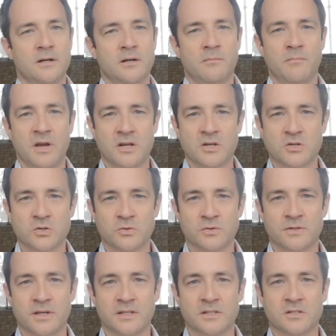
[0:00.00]
make sure
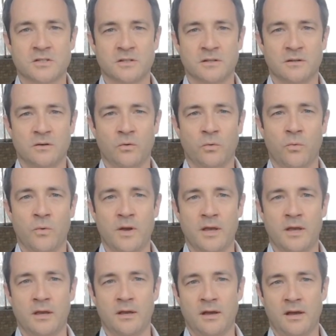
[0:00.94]
that
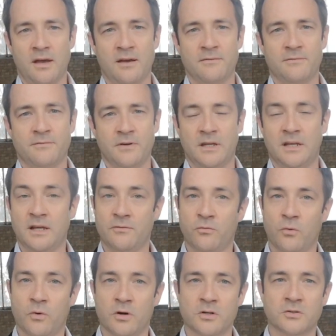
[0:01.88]
we have enough
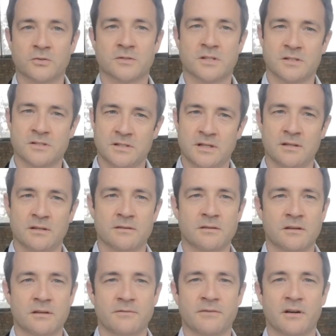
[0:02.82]
work to sustain the
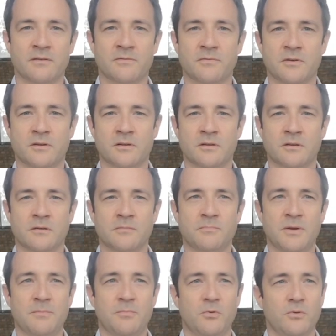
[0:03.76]
35
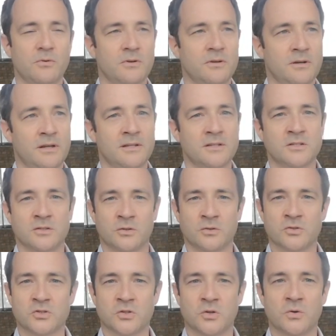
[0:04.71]
people, and
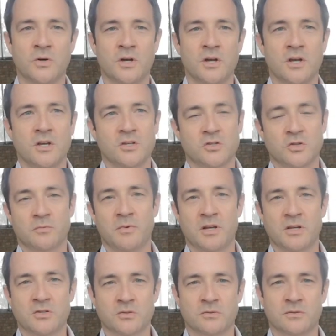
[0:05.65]
also to
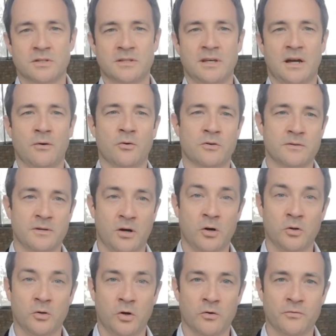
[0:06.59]
make sure that the
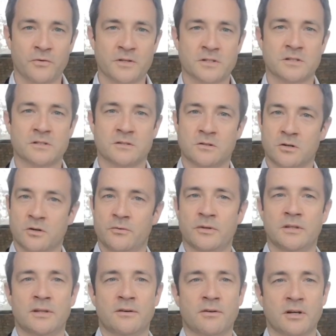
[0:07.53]
whole office is growing
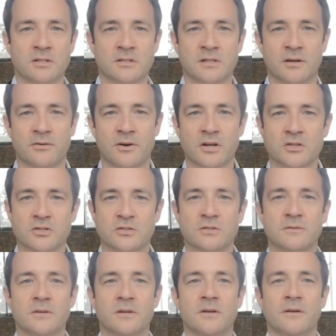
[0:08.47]
in the right direction.
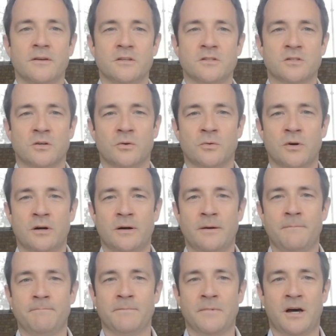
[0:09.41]
So
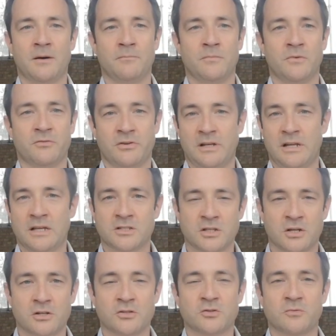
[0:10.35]
I'm really
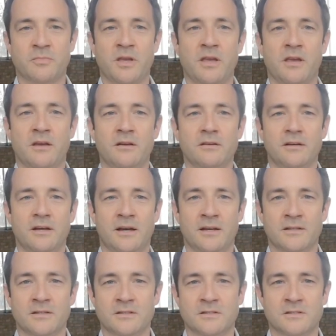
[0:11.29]
excited to be here
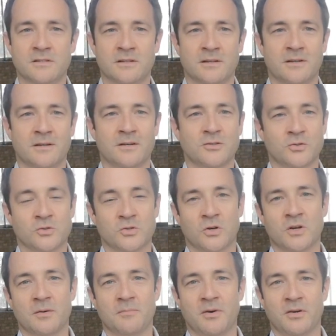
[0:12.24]
and to
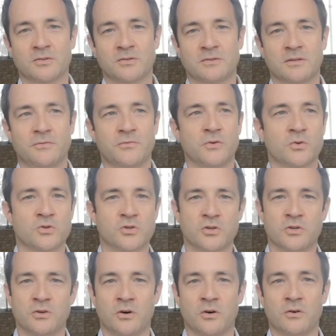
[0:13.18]
talk about the
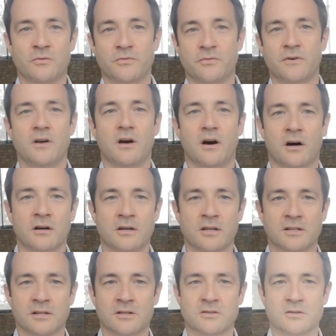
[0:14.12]
future of
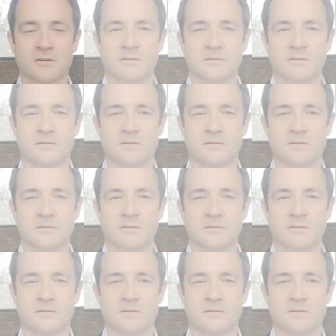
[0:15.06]
architecture.